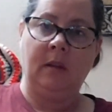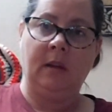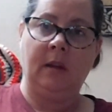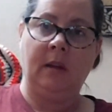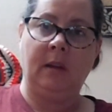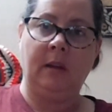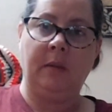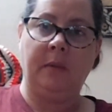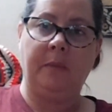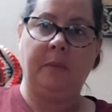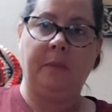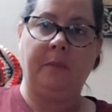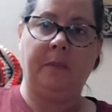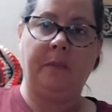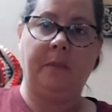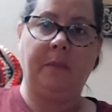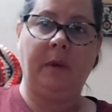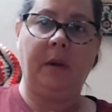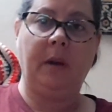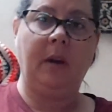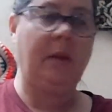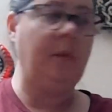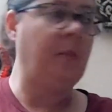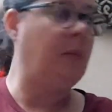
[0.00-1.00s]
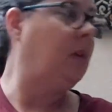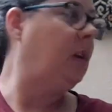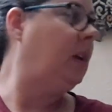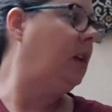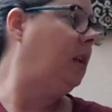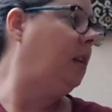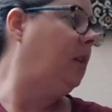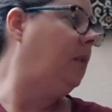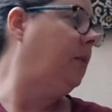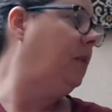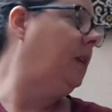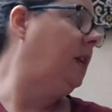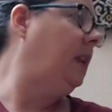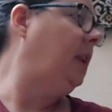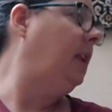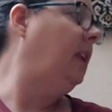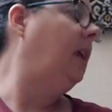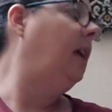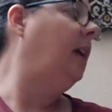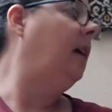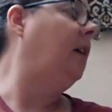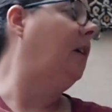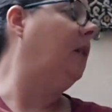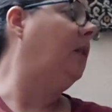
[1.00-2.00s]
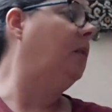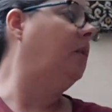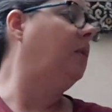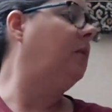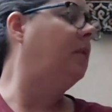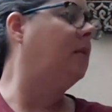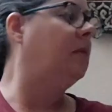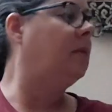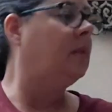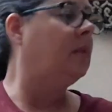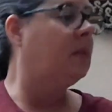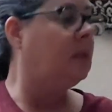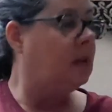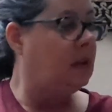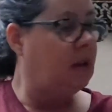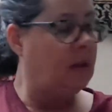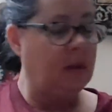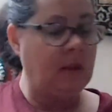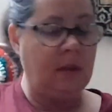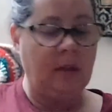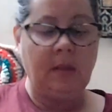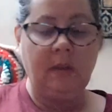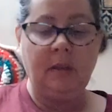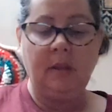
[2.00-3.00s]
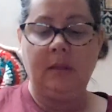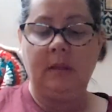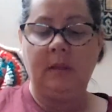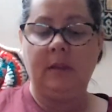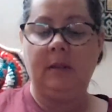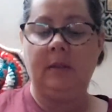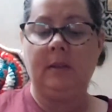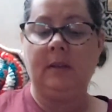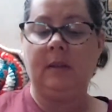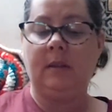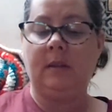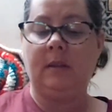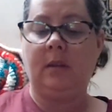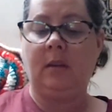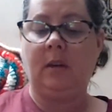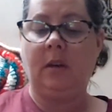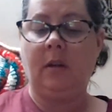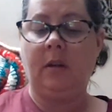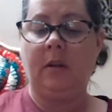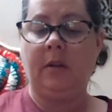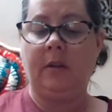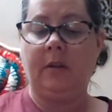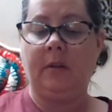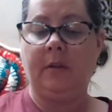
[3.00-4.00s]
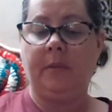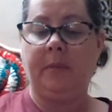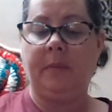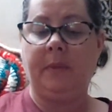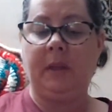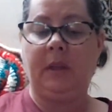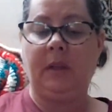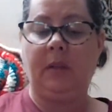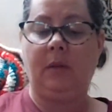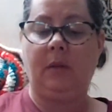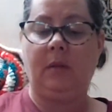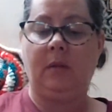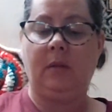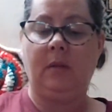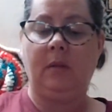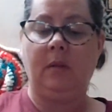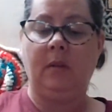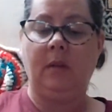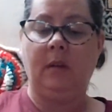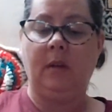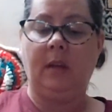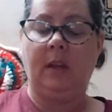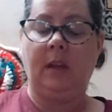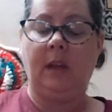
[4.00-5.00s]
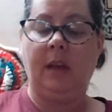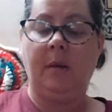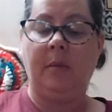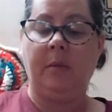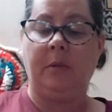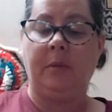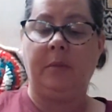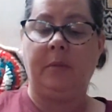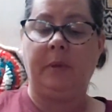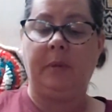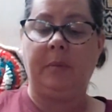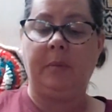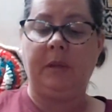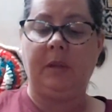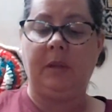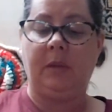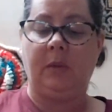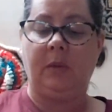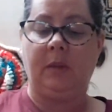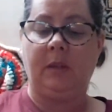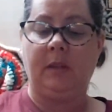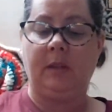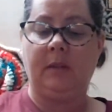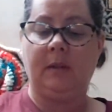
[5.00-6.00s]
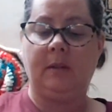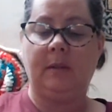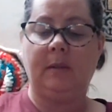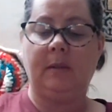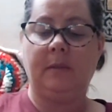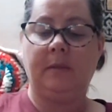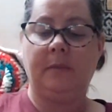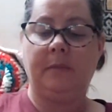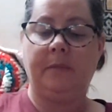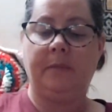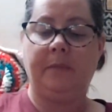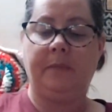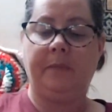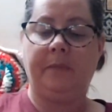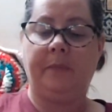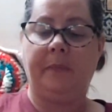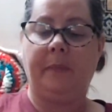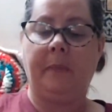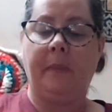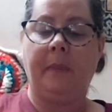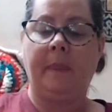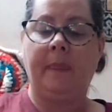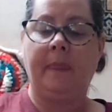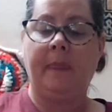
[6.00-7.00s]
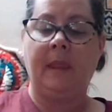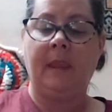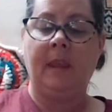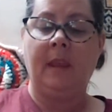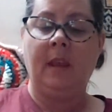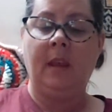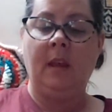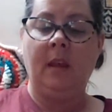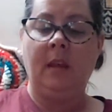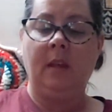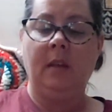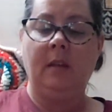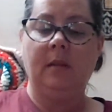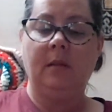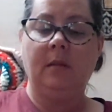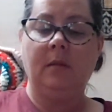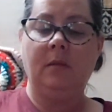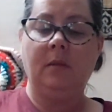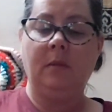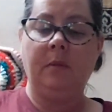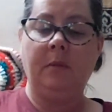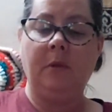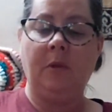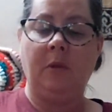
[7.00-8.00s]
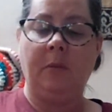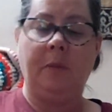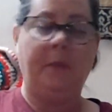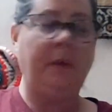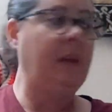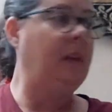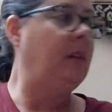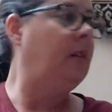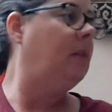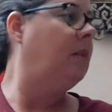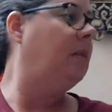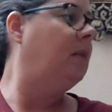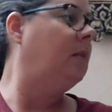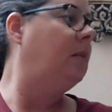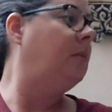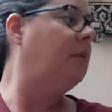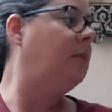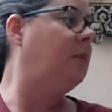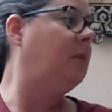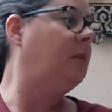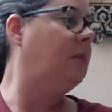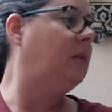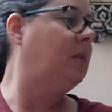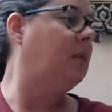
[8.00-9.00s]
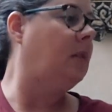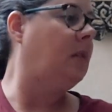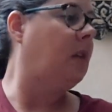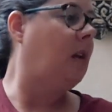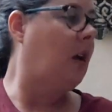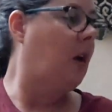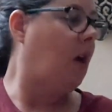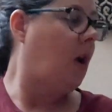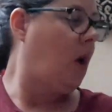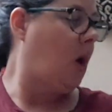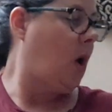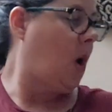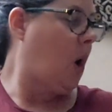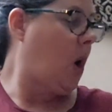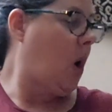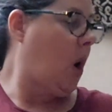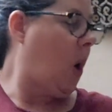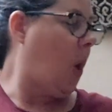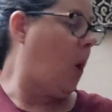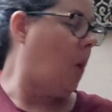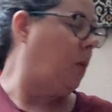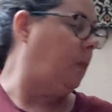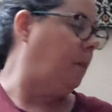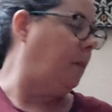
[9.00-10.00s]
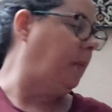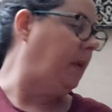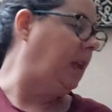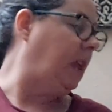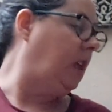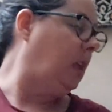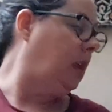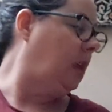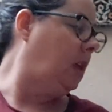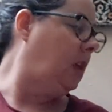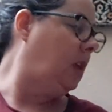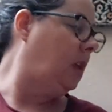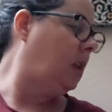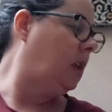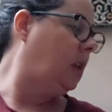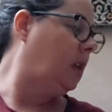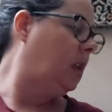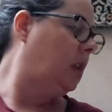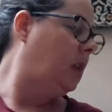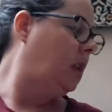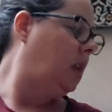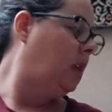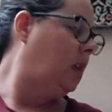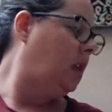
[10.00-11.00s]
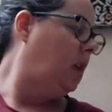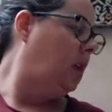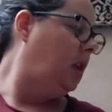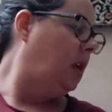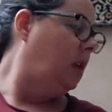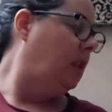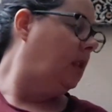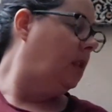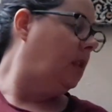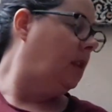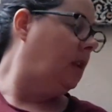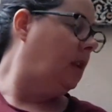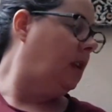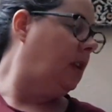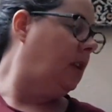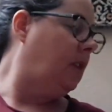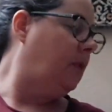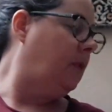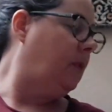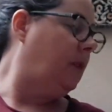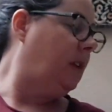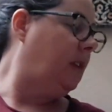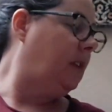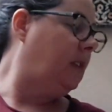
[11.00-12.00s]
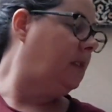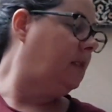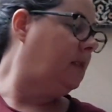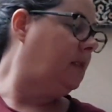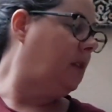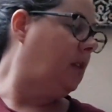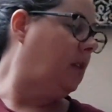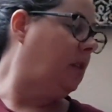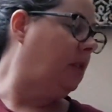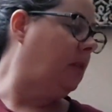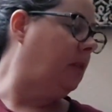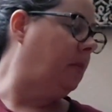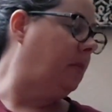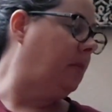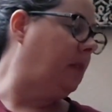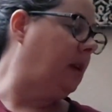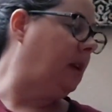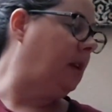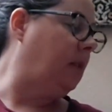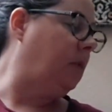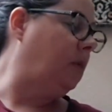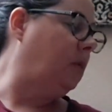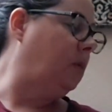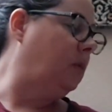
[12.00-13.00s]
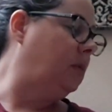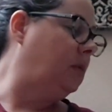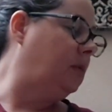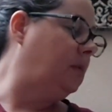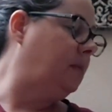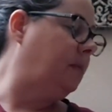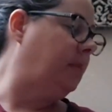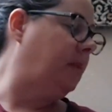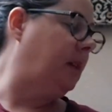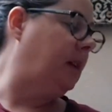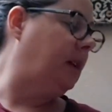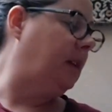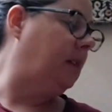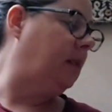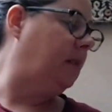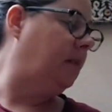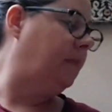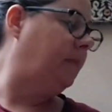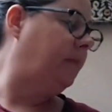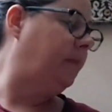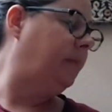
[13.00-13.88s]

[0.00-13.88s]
Now, the part I'm working on right now is the color Big Camel by Big Twist. So I'm just hoping that I can find this color at Michael's, but